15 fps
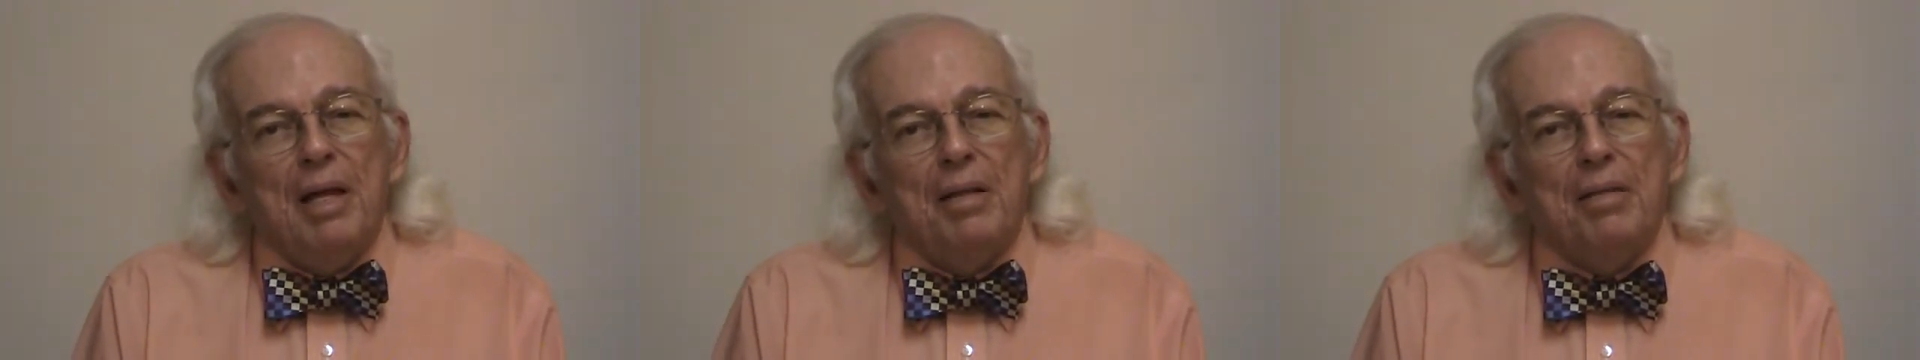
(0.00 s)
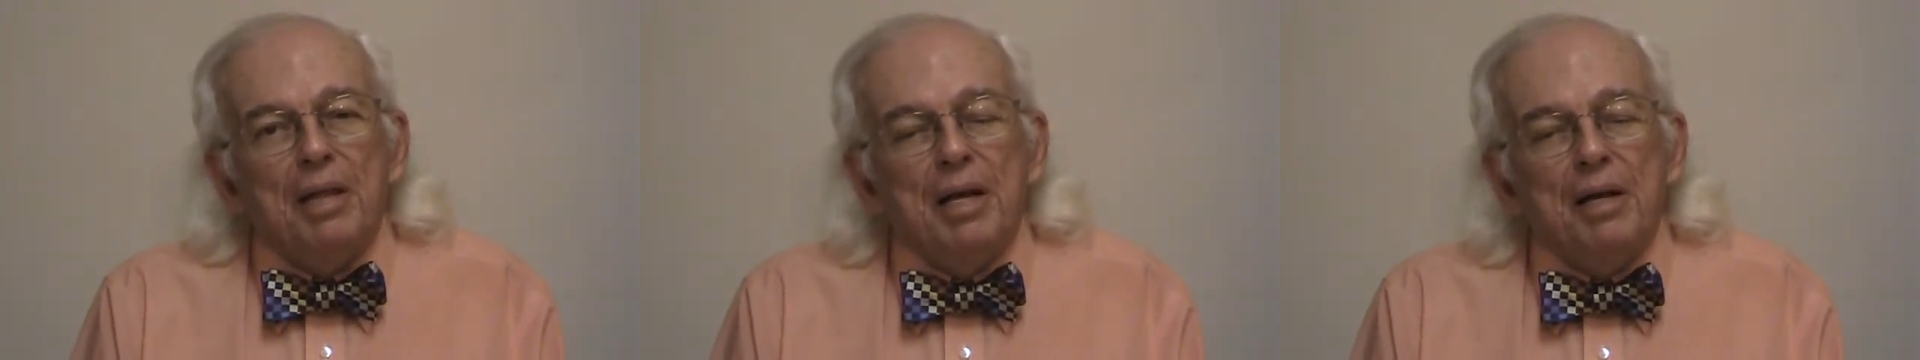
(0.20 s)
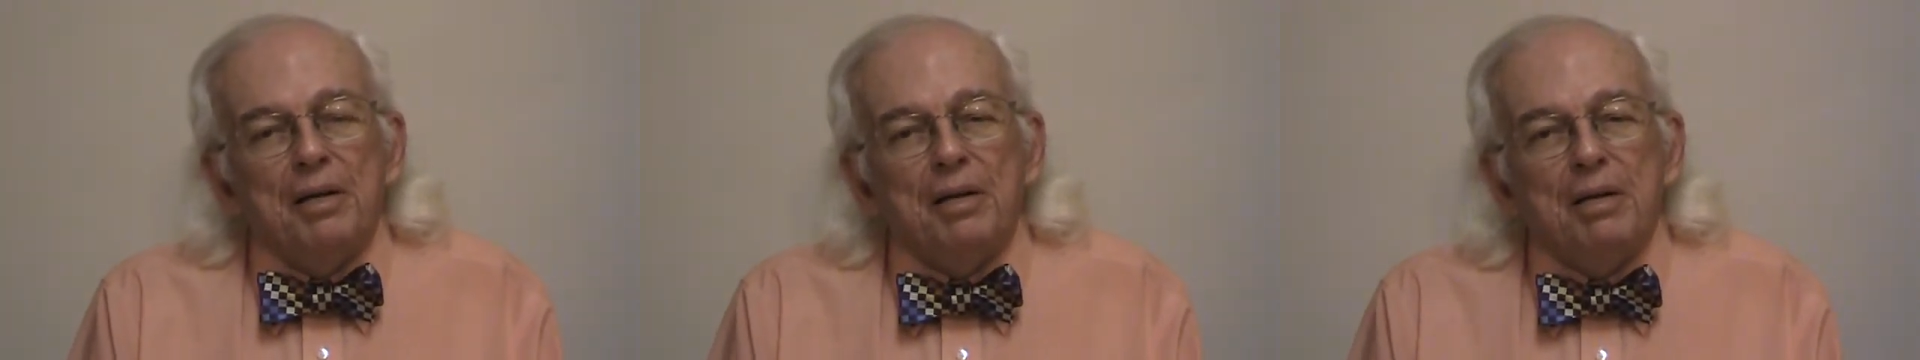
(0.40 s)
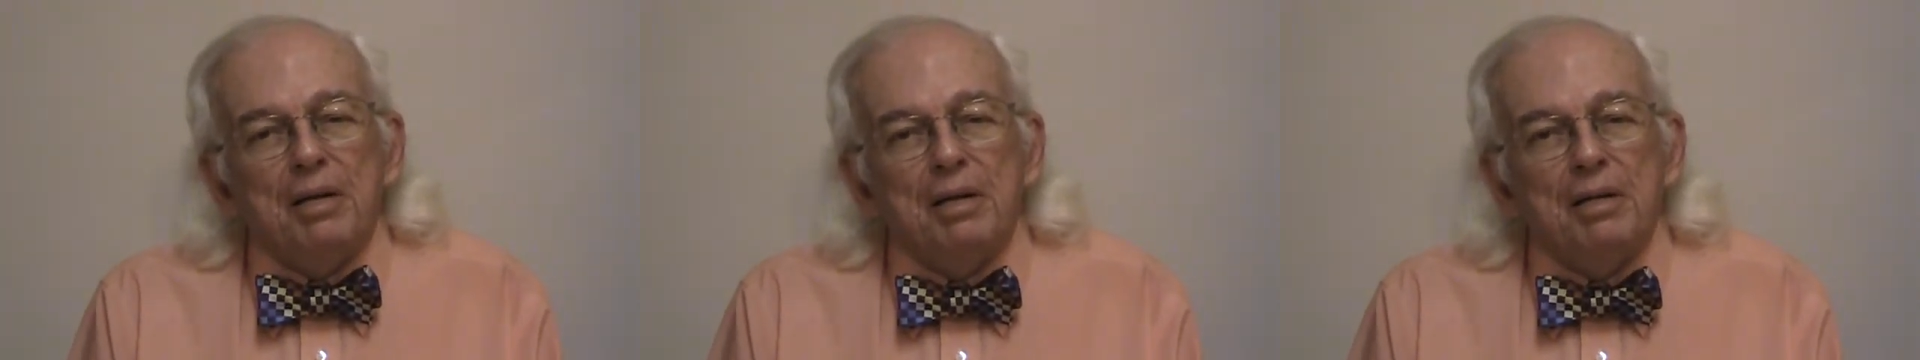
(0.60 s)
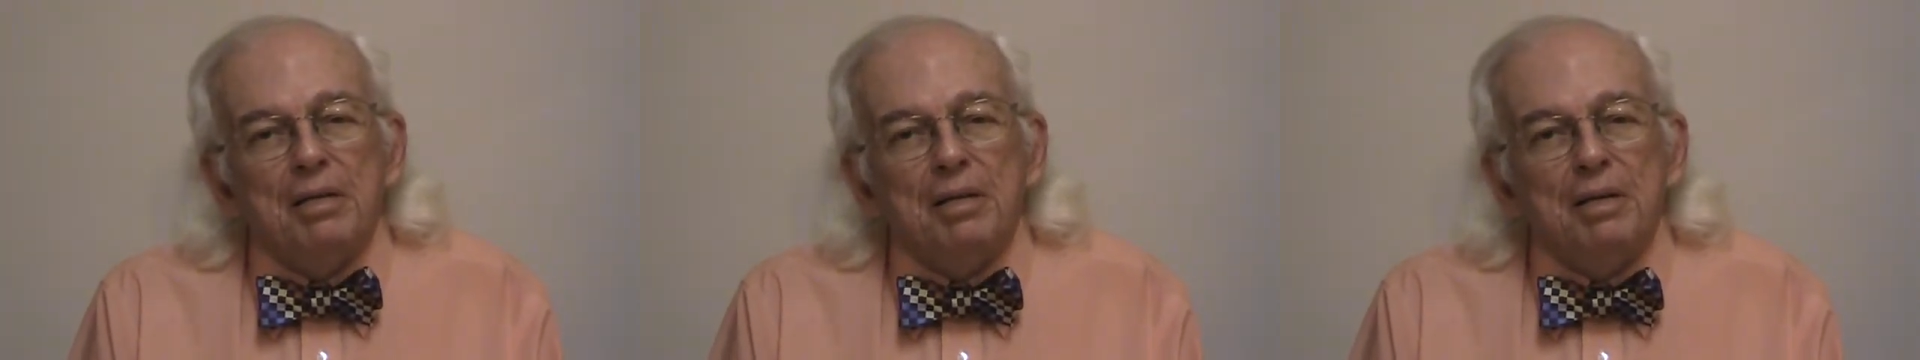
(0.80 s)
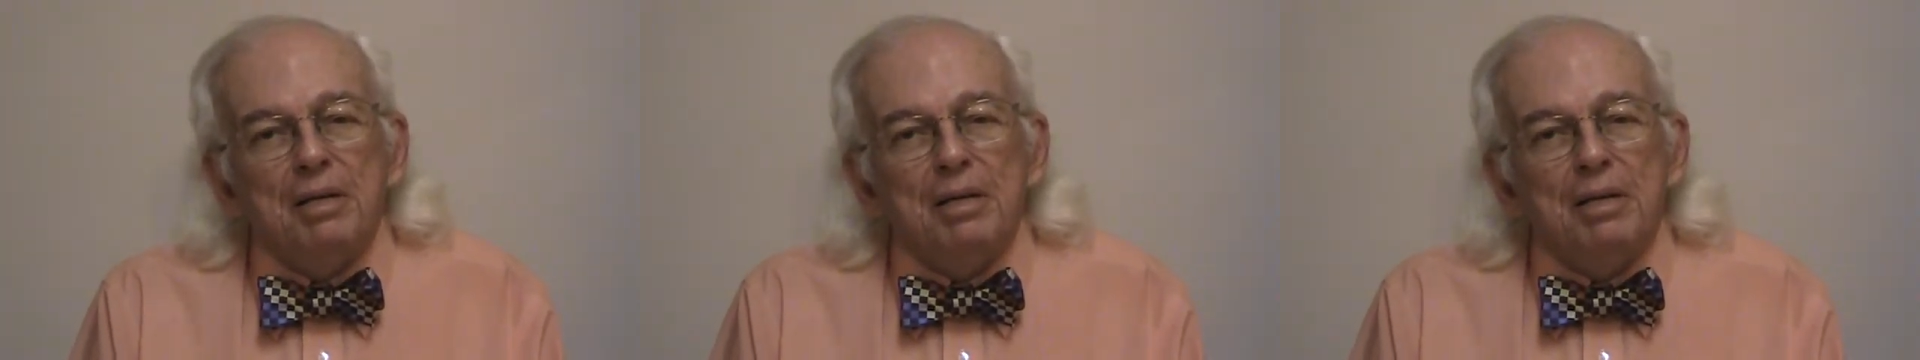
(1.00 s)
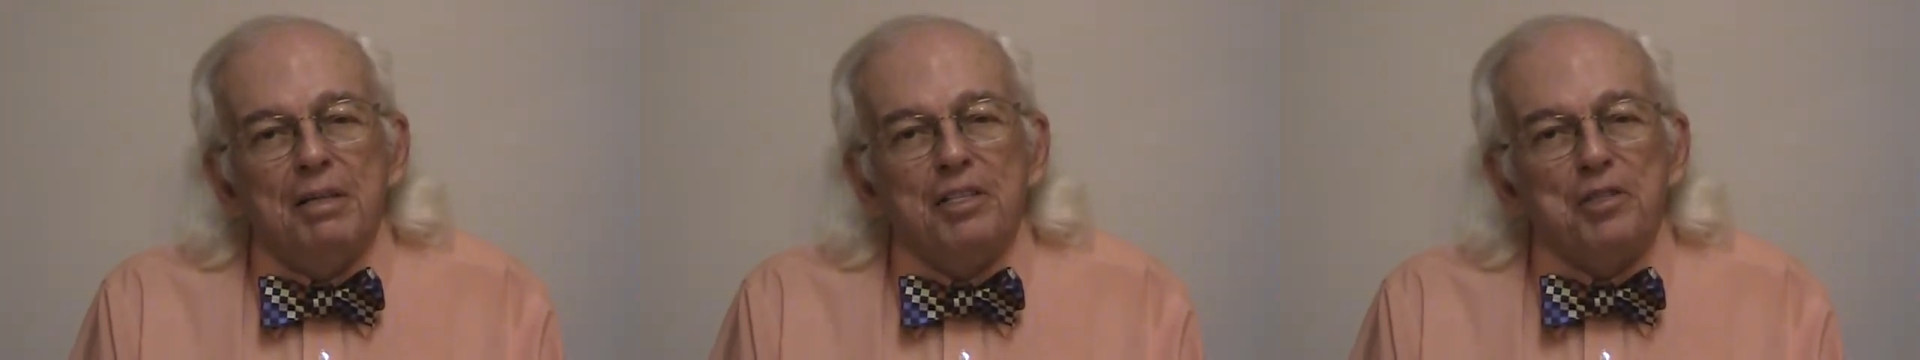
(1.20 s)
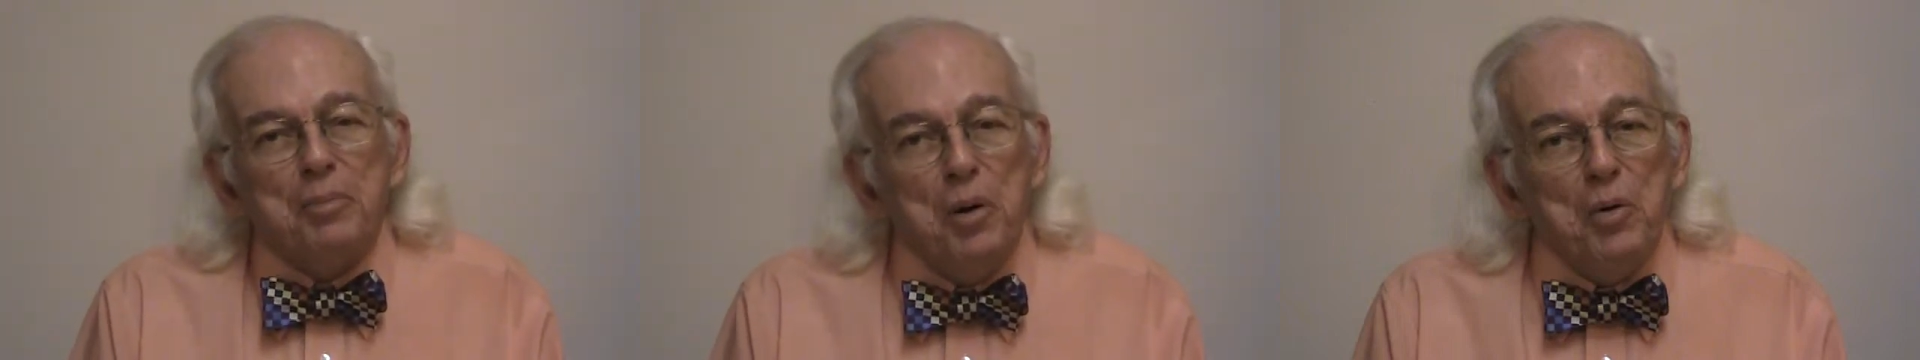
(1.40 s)
that
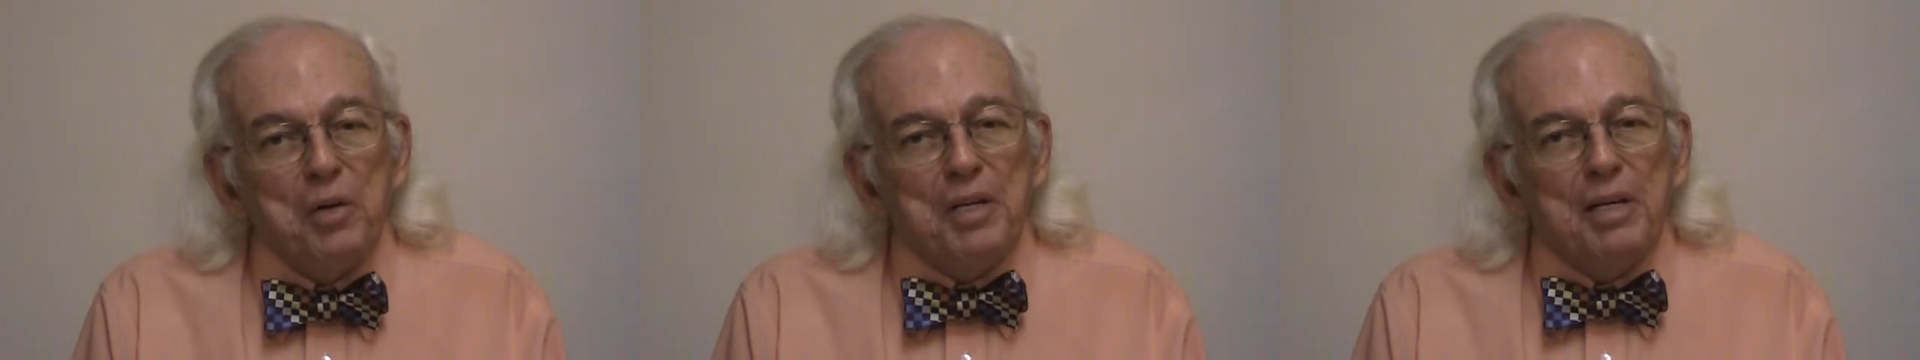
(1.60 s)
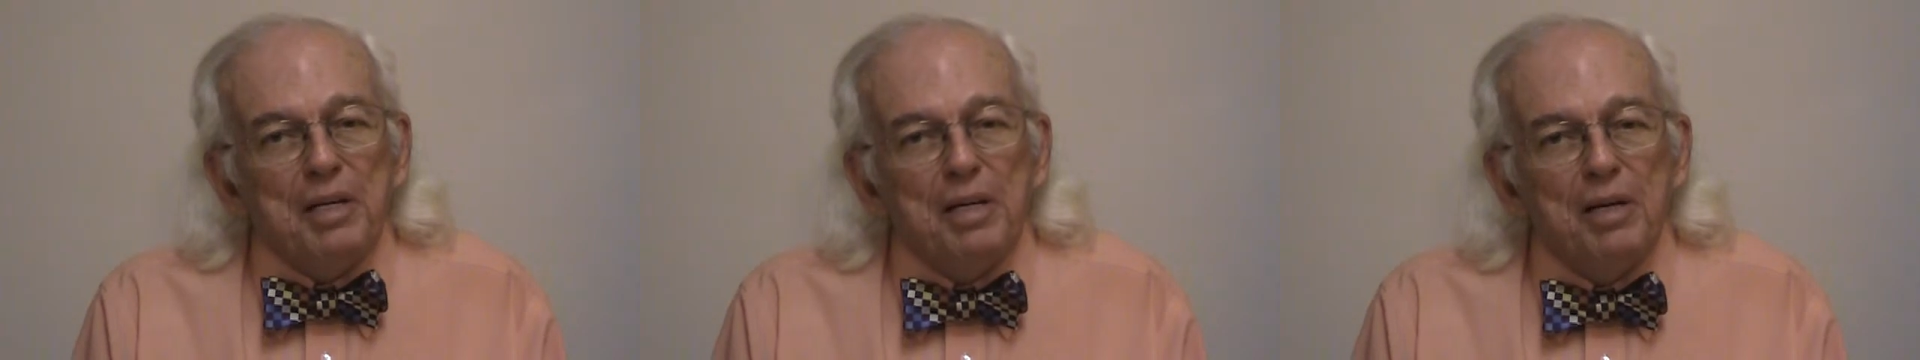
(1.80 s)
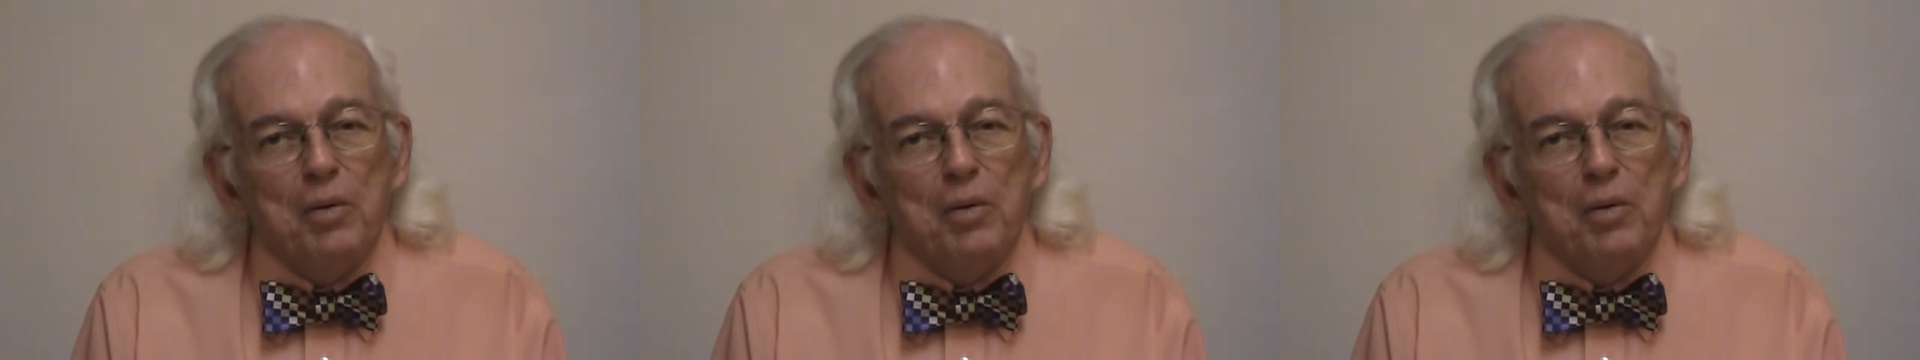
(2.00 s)
smoking